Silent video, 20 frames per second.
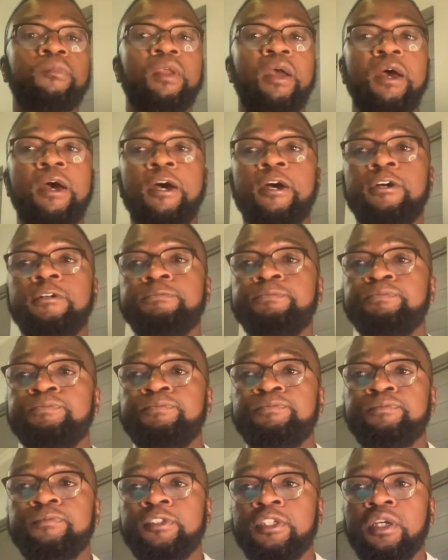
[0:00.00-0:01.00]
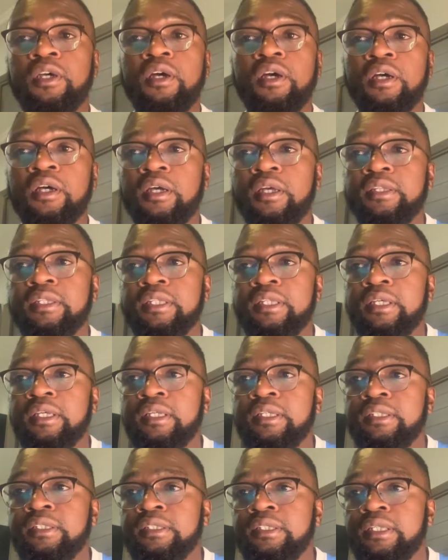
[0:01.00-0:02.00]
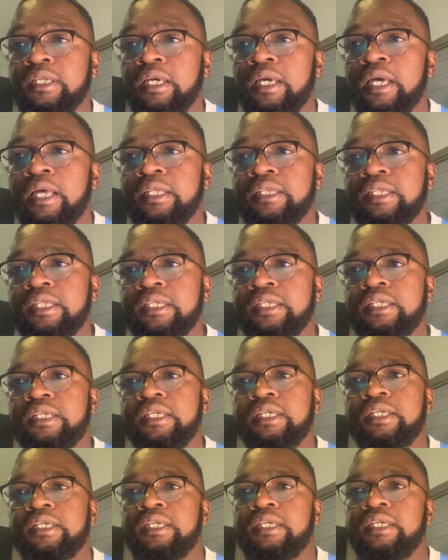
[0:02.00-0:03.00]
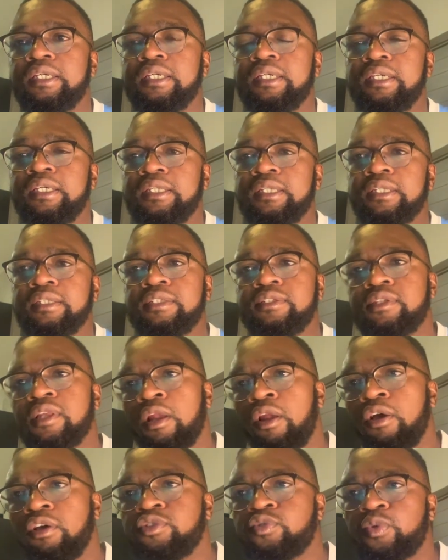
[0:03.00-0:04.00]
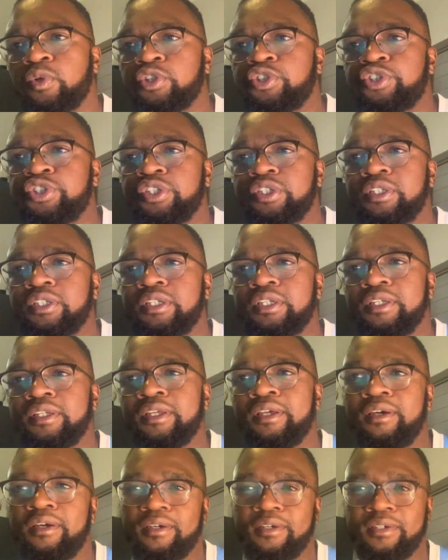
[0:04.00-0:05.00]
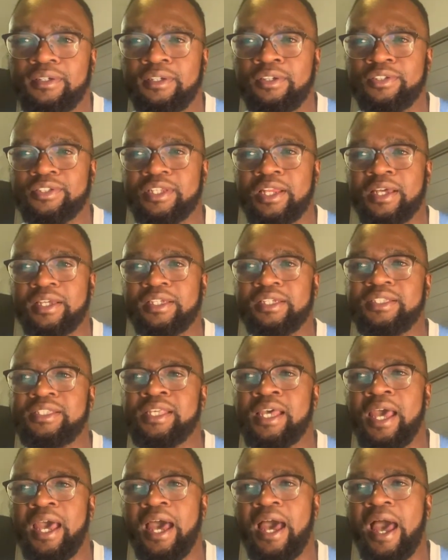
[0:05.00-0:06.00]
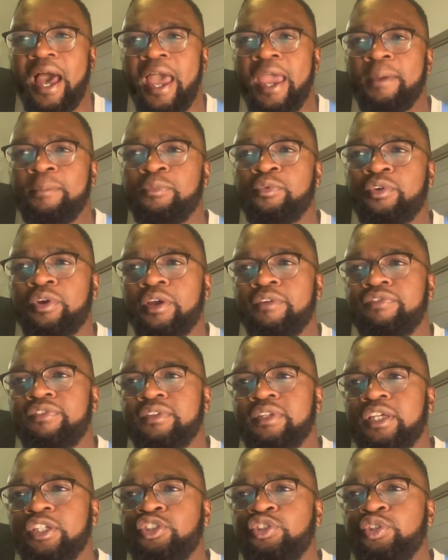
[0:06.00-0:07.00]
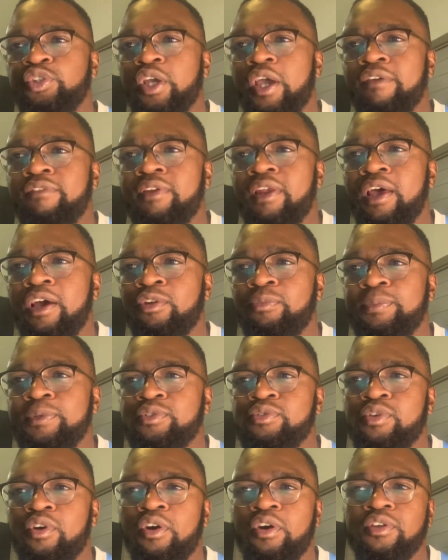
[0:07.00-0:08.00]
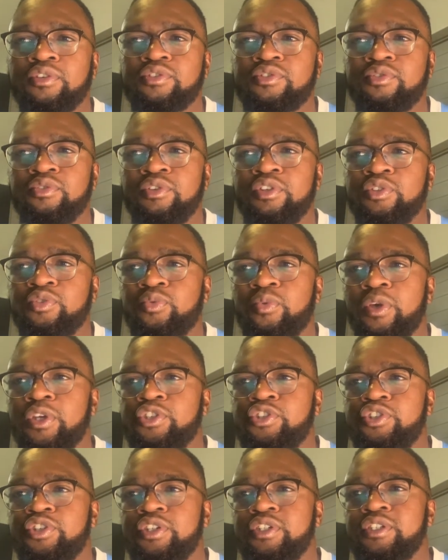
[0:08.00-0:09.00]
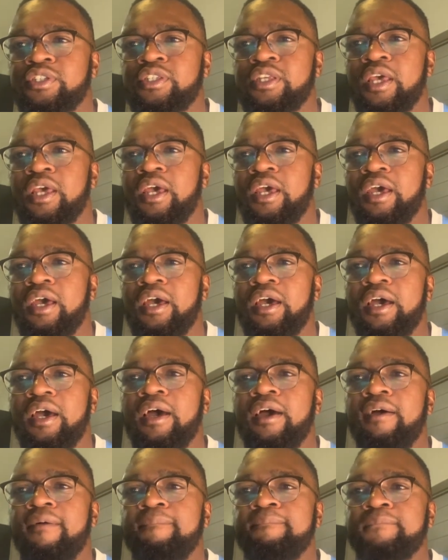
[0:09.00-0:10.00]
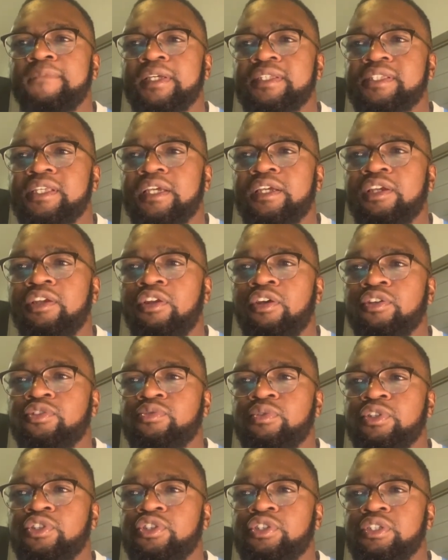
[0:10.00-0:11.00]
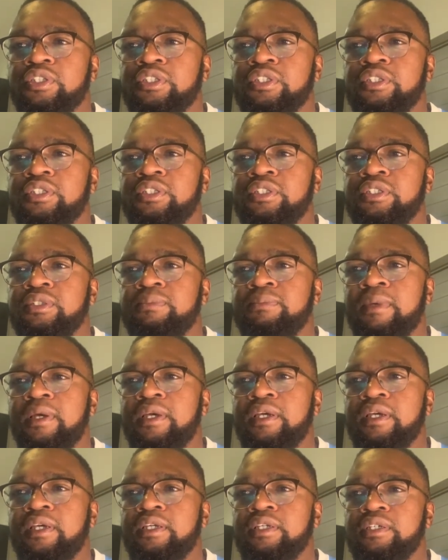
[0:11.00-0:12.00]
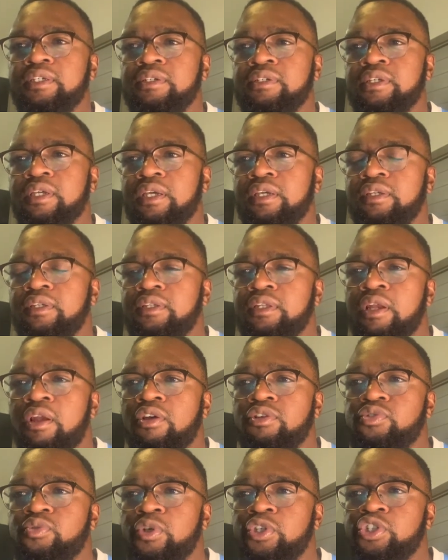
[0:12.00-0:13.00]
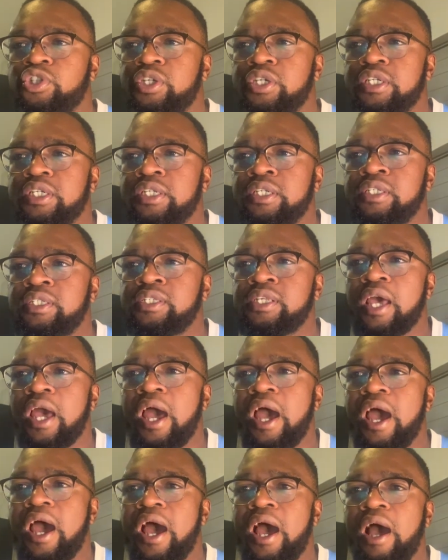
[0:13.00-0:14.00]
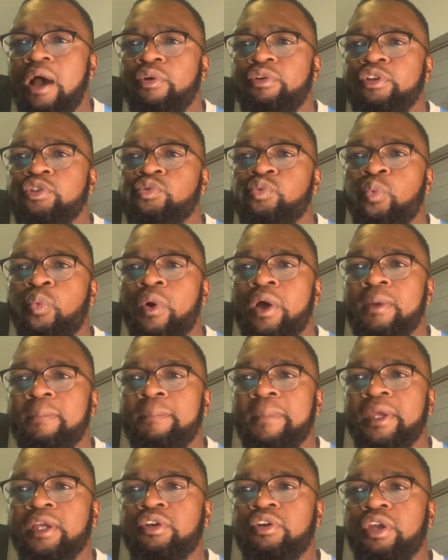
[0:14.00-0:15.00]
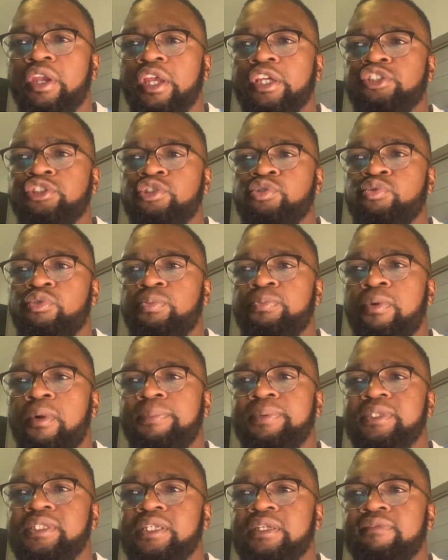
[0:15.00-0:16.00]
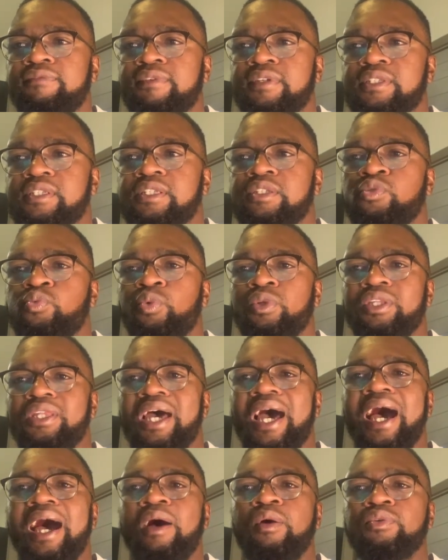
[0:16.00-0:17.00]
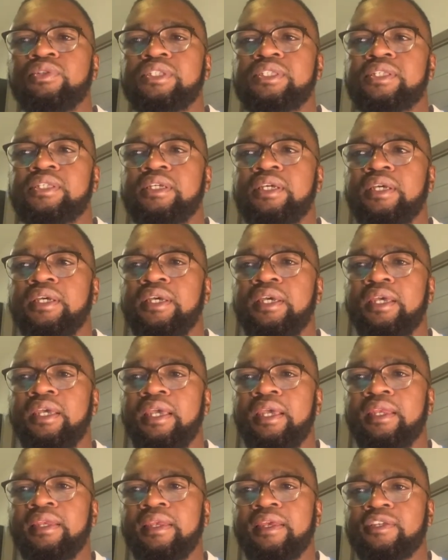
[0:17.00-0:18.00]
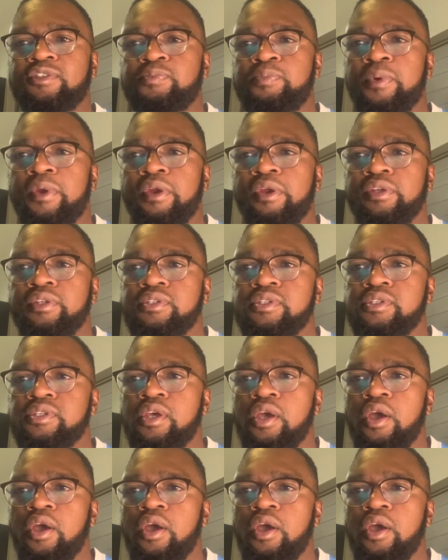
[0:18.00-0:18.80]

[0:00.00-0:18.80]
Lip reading: Yeah, and then I think this is the last question. Yeah, looks like it. I'm grateful that you have allowed me to ask you these questions. My second last question, the last question is, how does one make connections with property investors without any experience